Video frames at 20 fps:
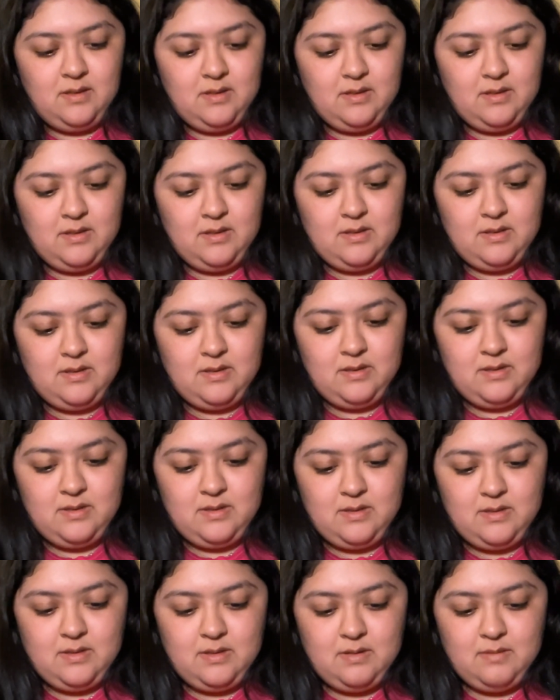
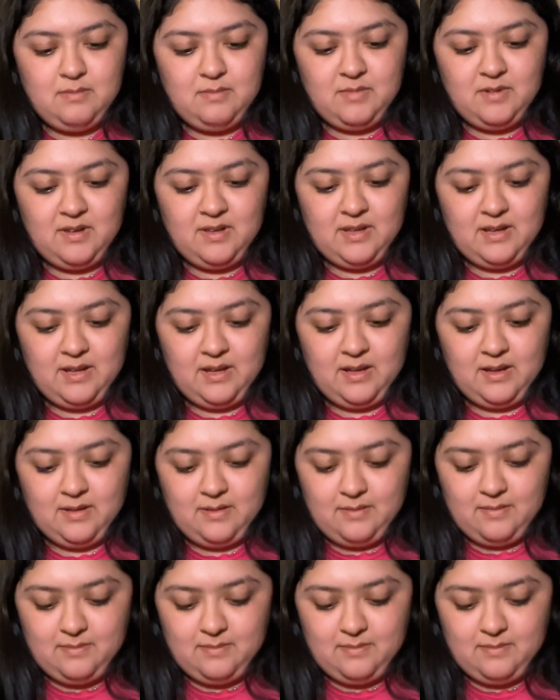is more like,